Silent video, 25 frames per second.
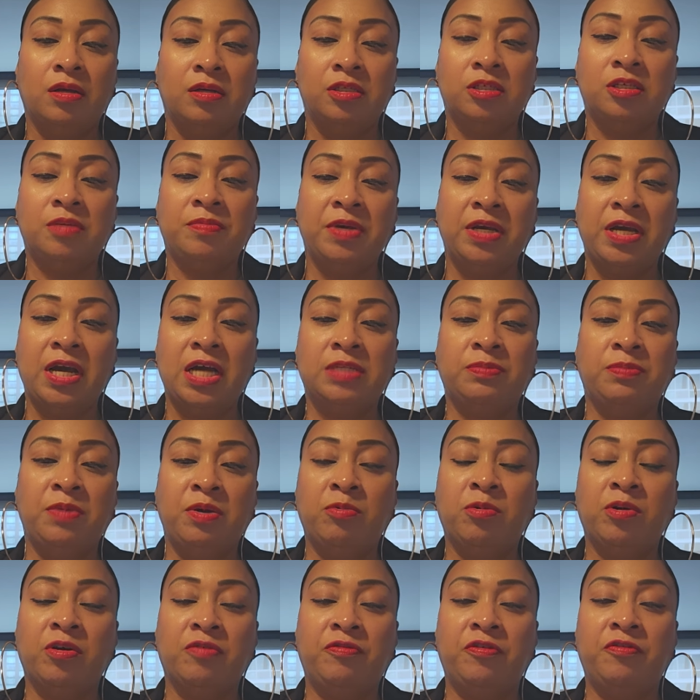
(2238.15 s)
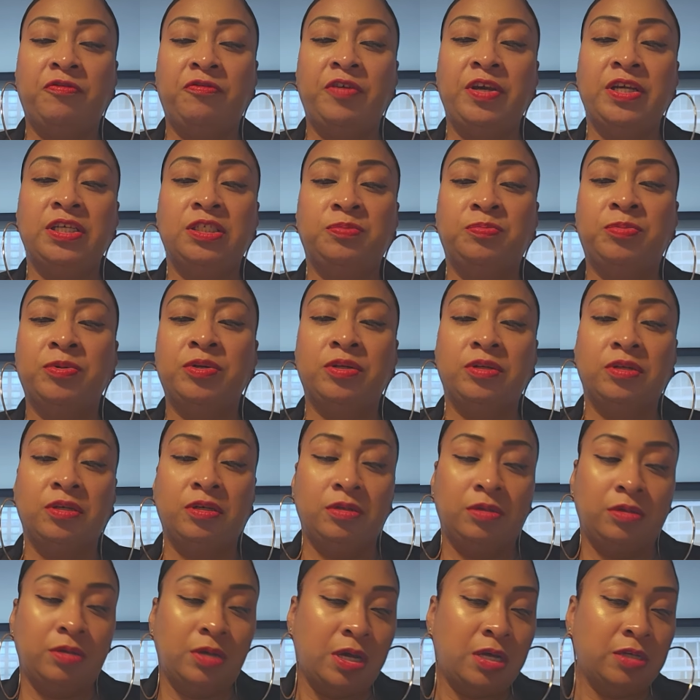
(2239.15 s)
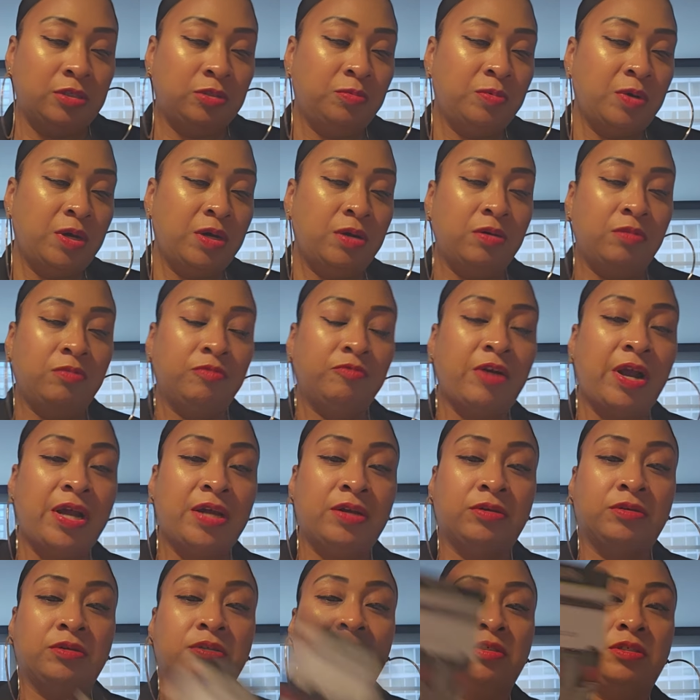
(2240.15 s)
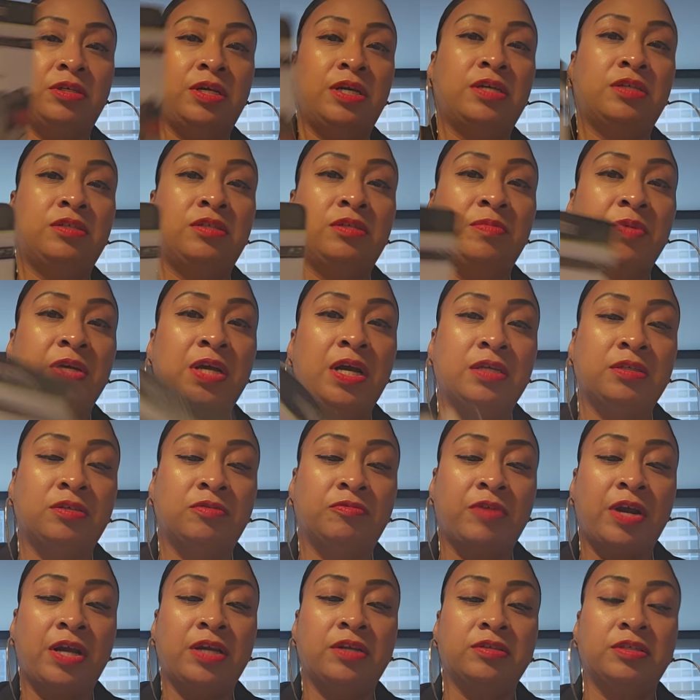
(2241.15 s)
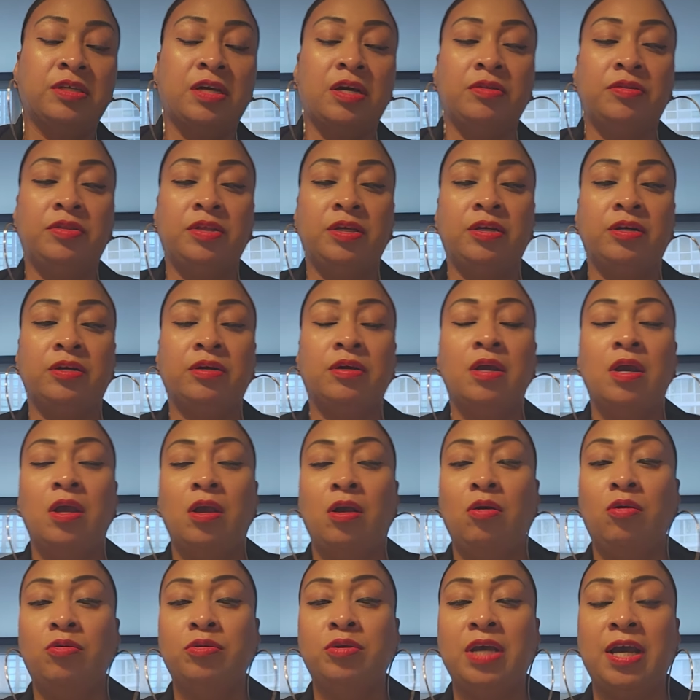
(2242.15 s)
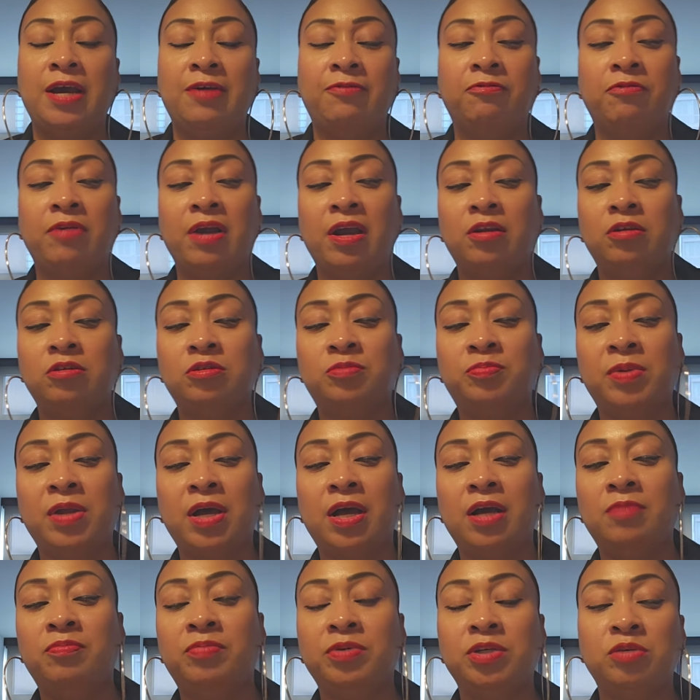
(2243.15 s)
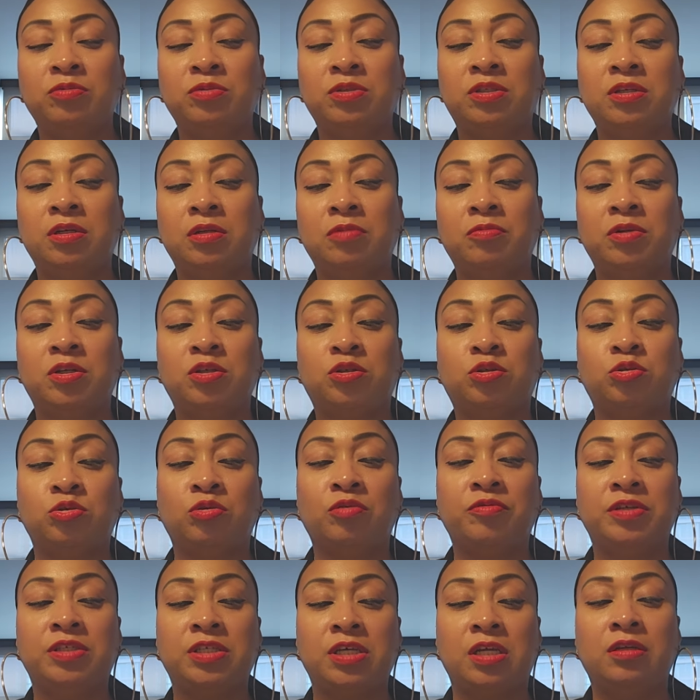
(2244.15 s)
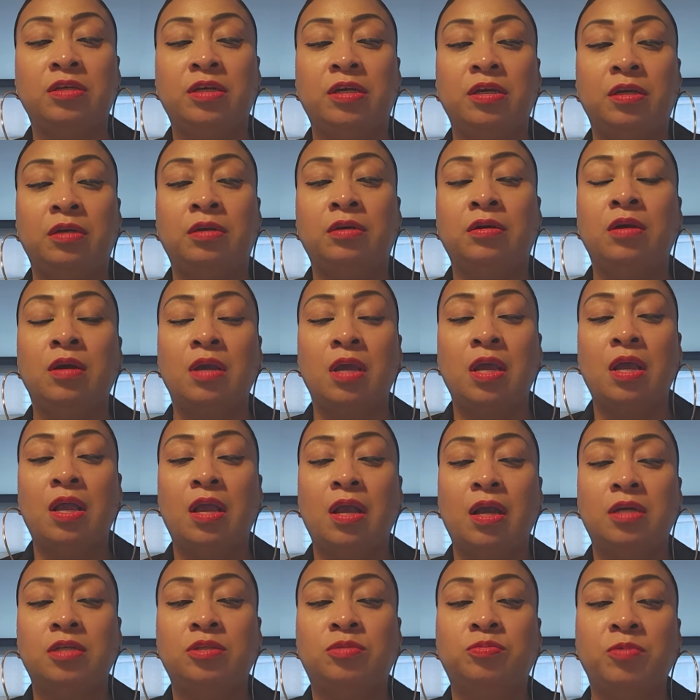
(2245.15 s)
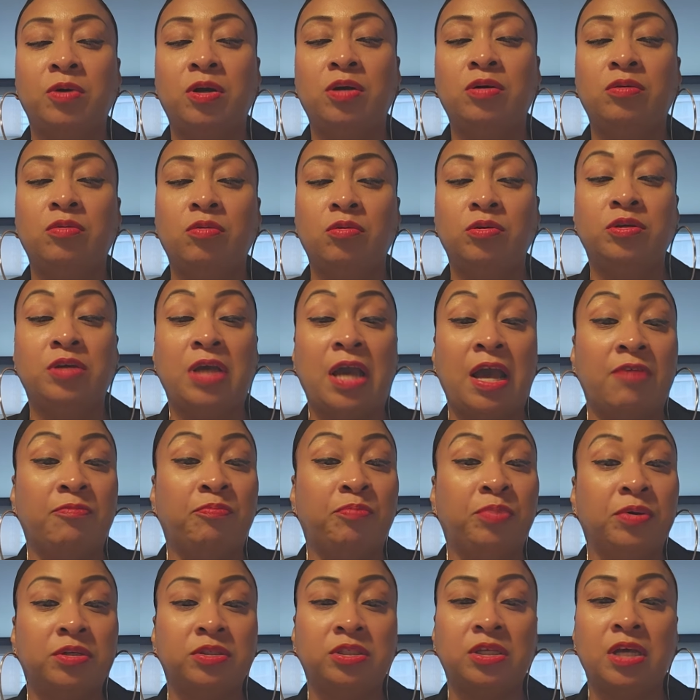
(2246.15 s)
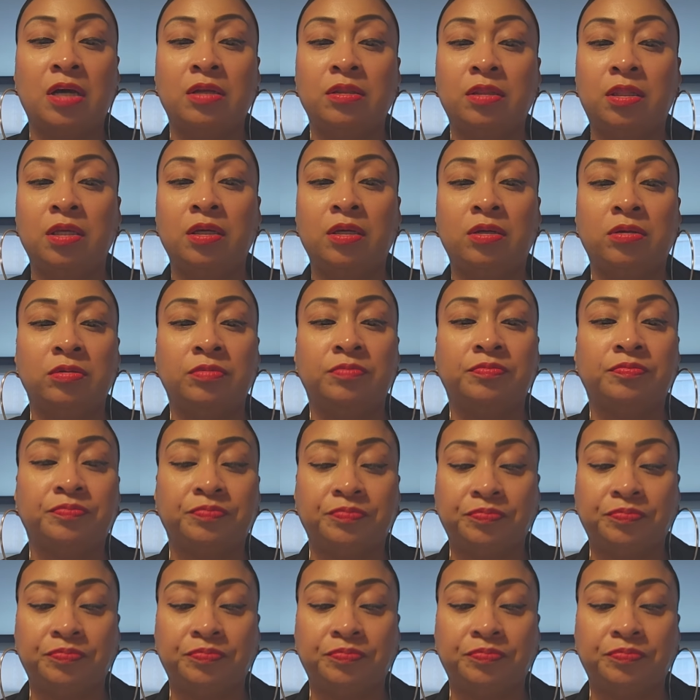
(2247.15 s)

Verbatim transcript: Some of you guys may work for Facebook as well, writers, yes. Some of you guys are writers out there, or you have writer's block, but you was dealing with a storyteller here as well, or you have books out there.